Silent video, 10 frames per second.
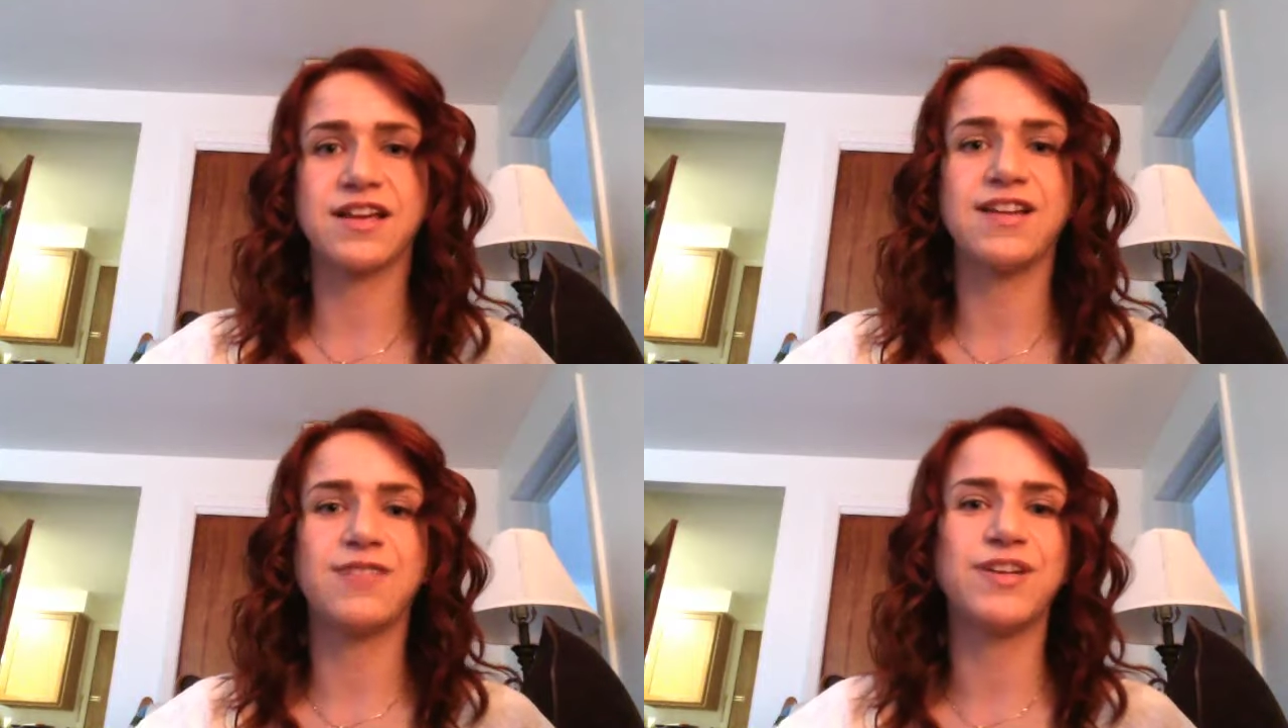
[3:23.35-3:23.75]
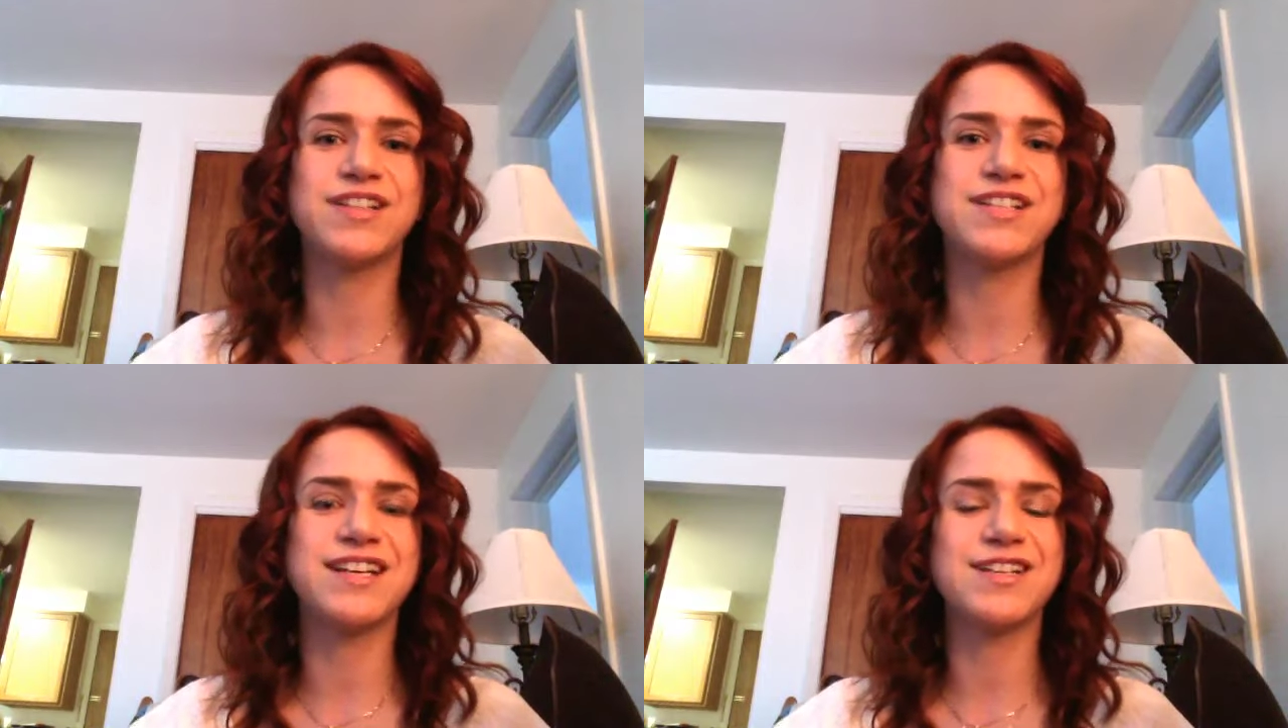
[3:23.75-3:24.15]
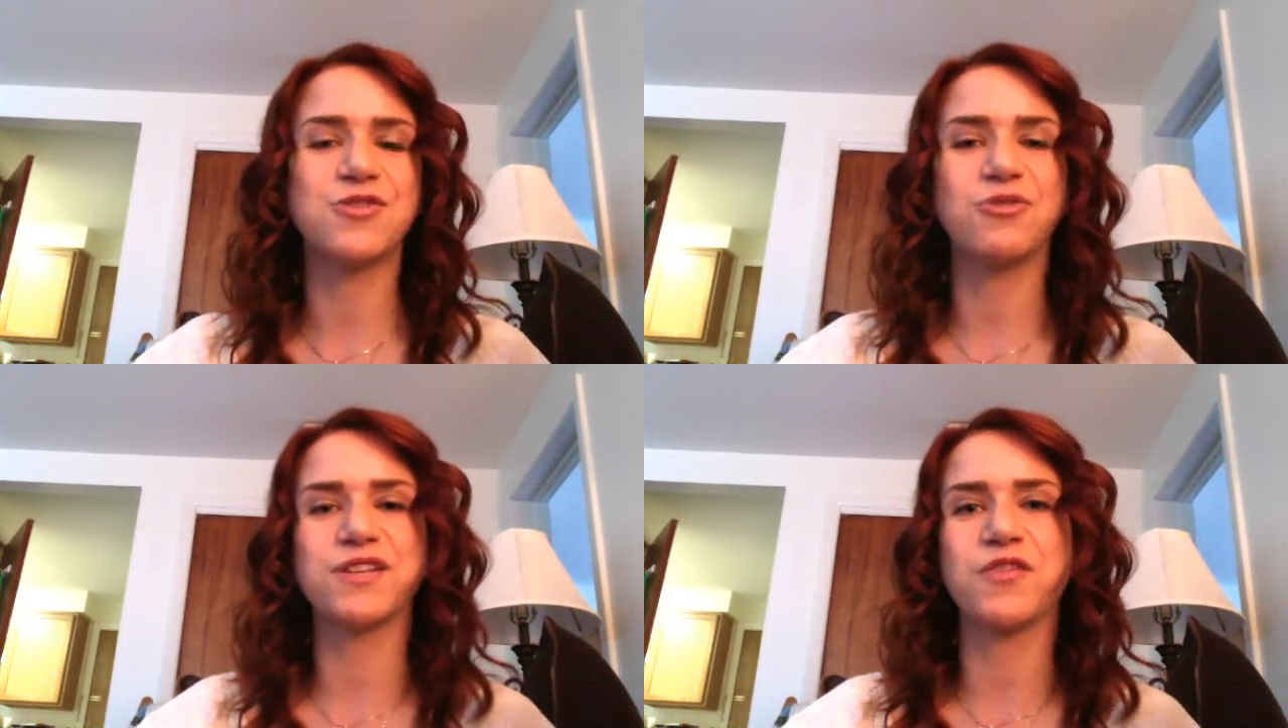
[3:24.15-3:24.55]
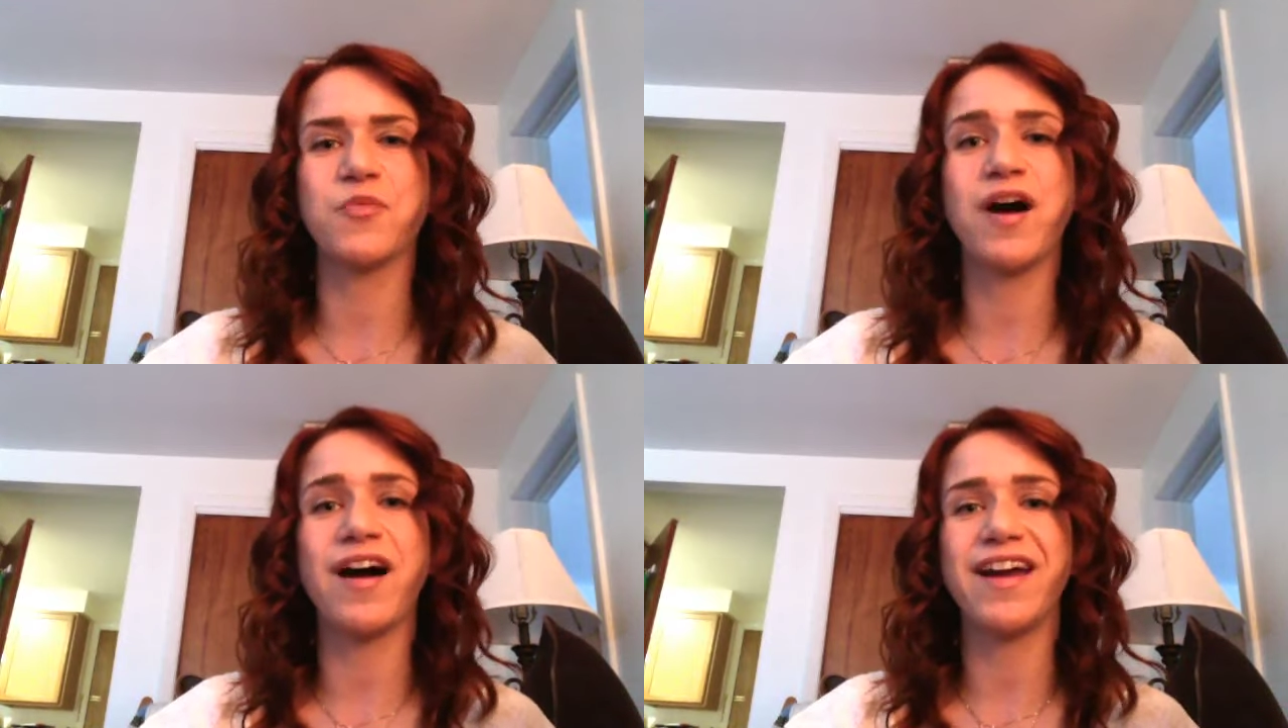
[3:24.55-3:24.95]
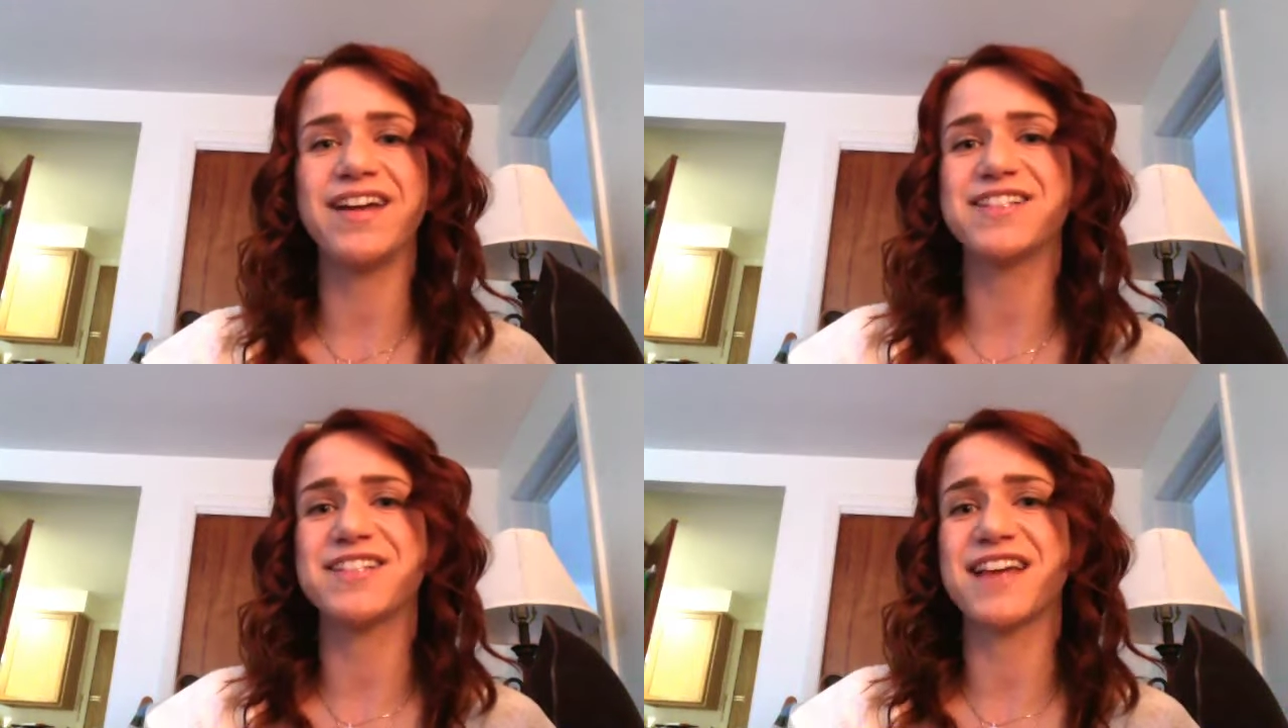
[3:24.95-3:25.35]
And when Dean is holding the pie
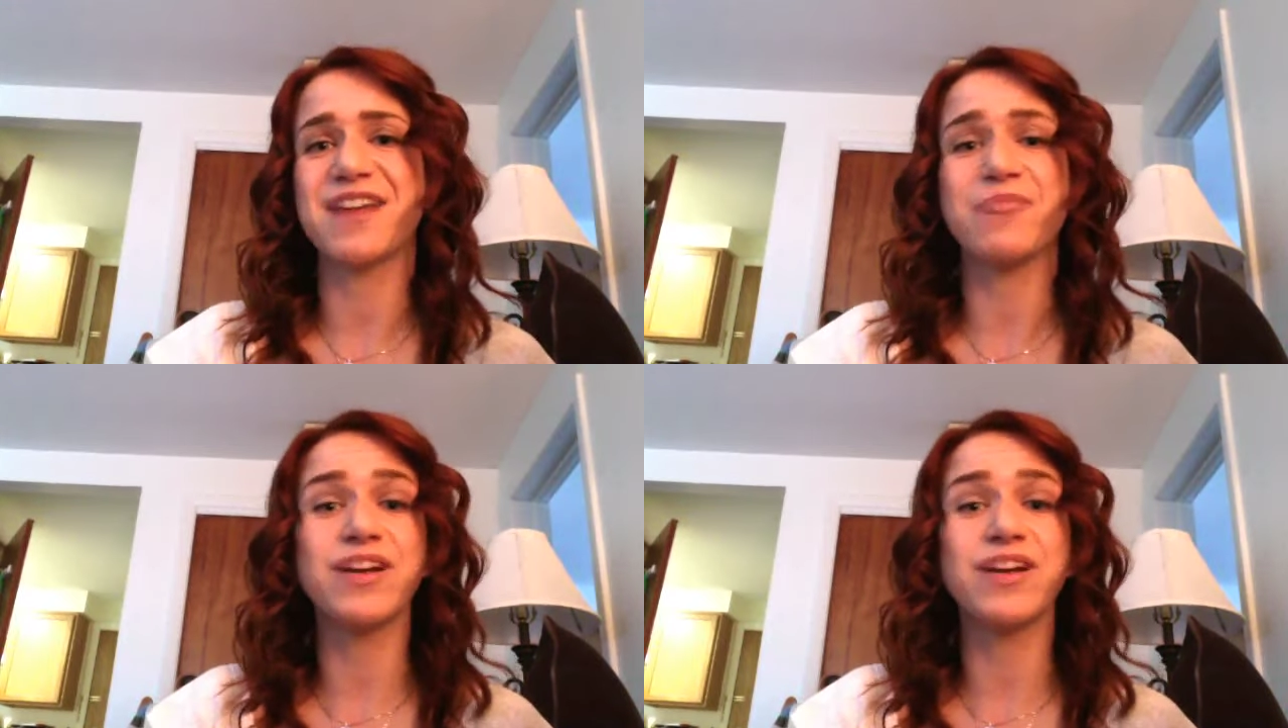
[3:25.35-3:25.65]
and he's saying,